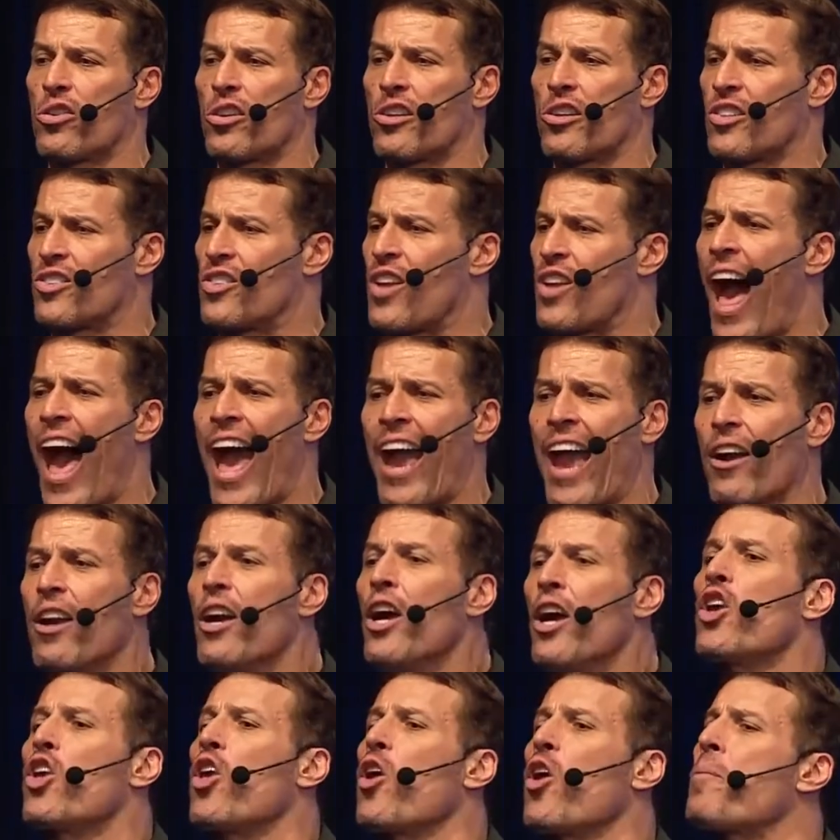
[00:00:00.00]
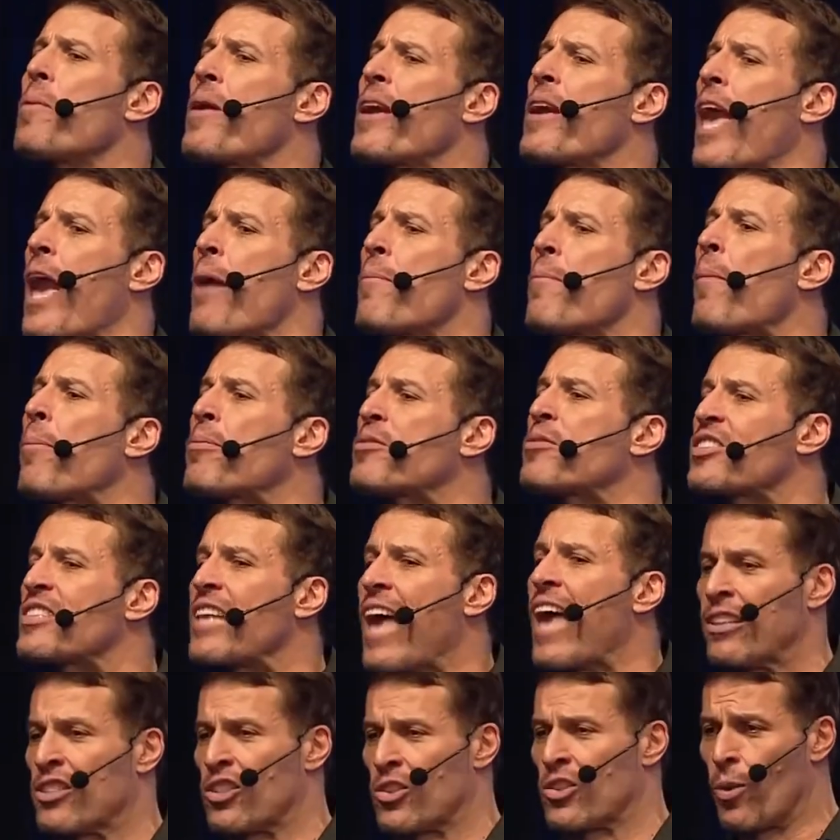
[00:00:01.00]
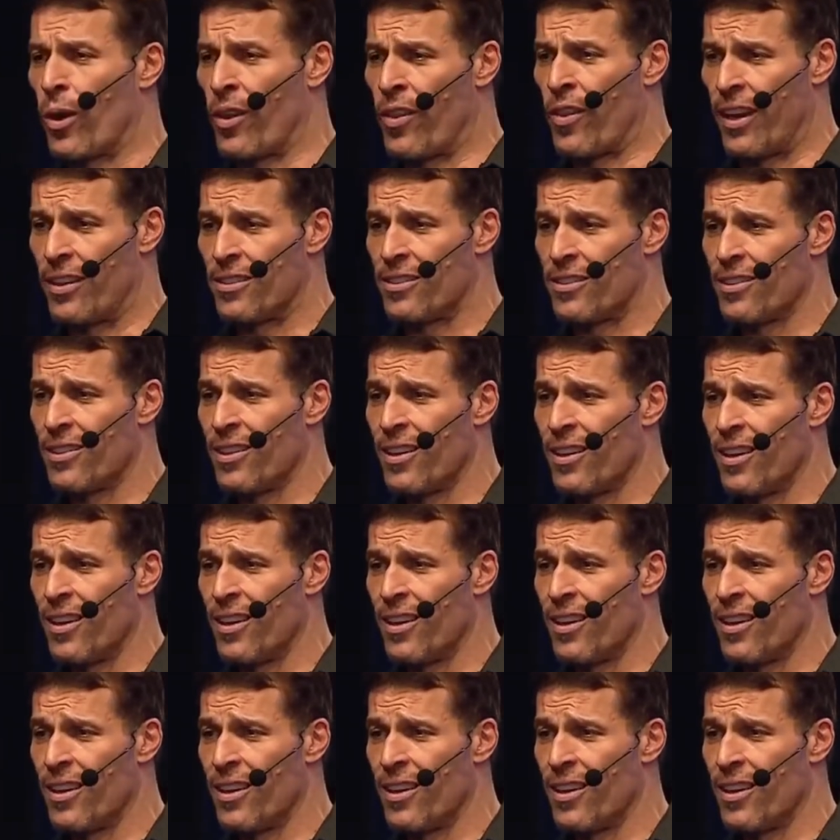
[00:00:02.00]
your desire. You became obsessed with it.